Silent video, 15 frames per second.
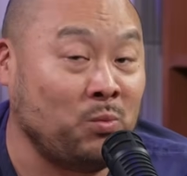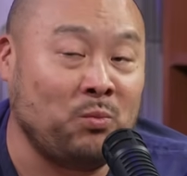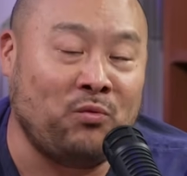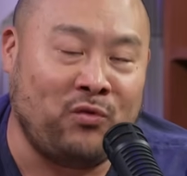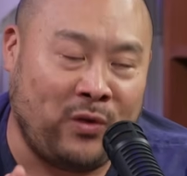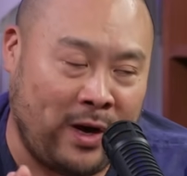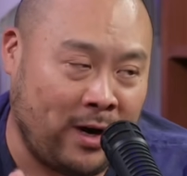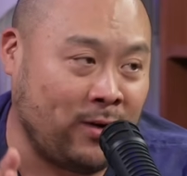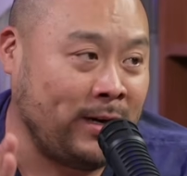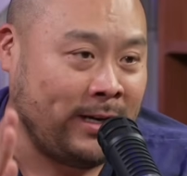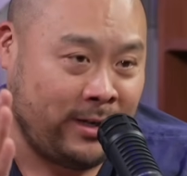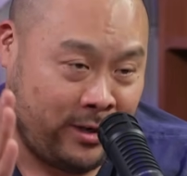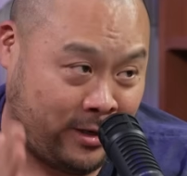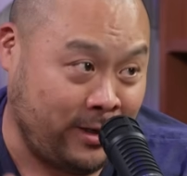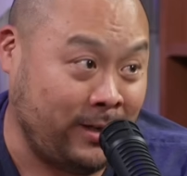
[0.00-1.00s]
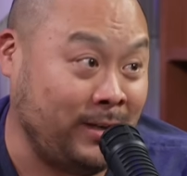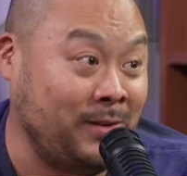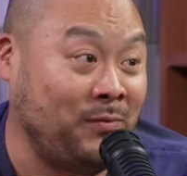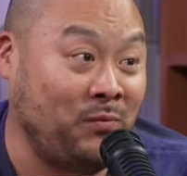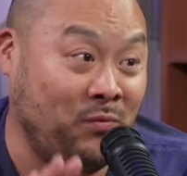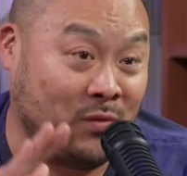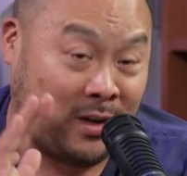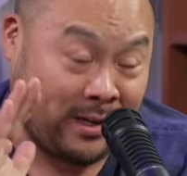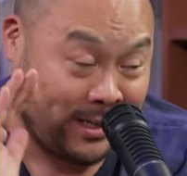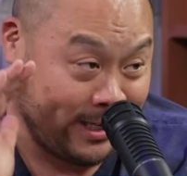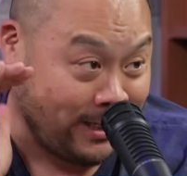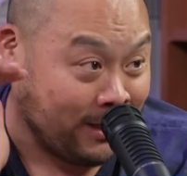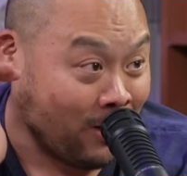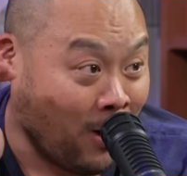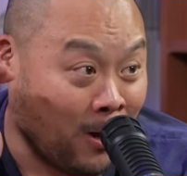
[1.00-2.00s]
very good
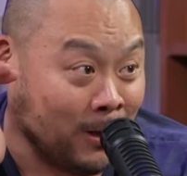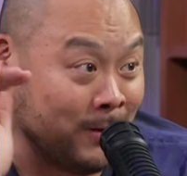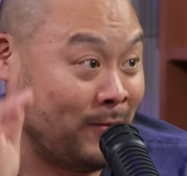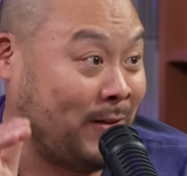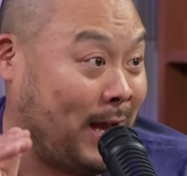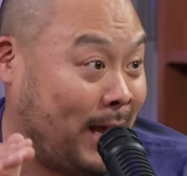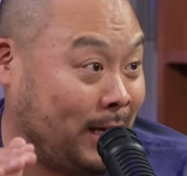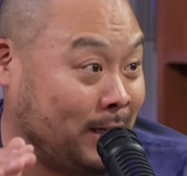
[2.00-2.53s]
fucking all of that.